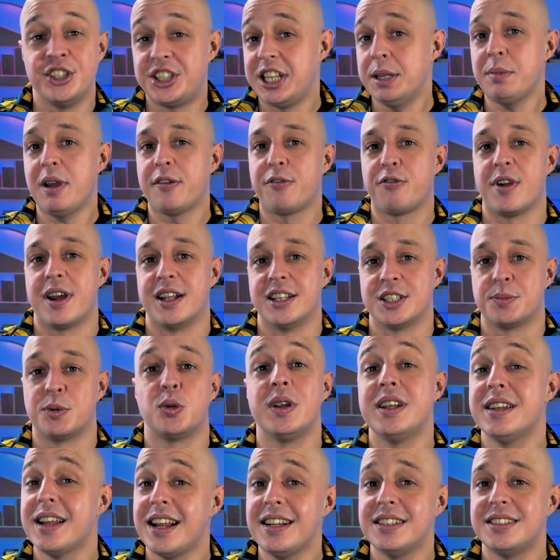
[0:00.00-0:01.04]
You see, my friends,
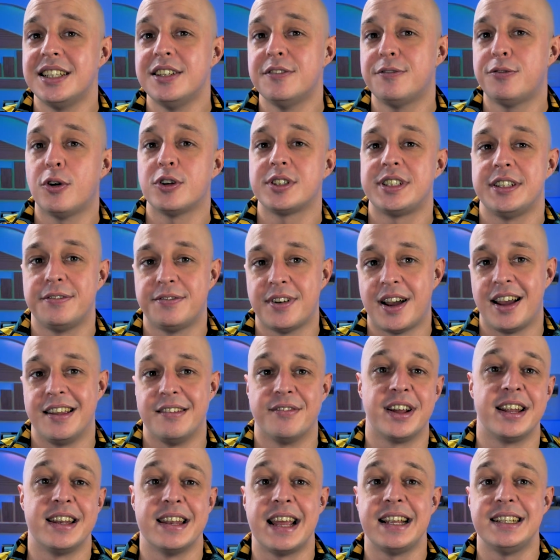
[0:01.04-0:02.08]
between
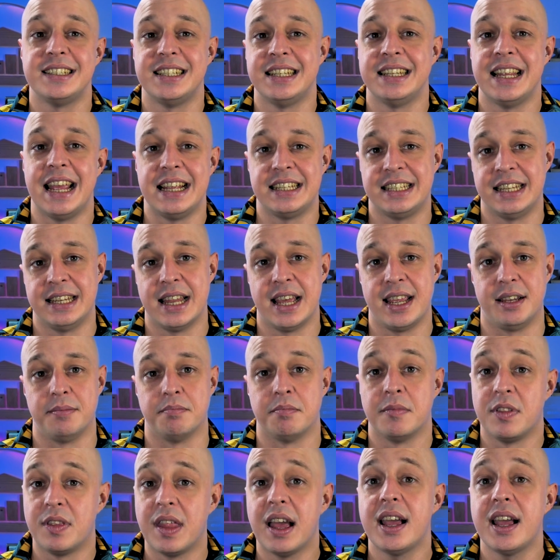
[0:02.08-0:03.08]
1945 and 1989,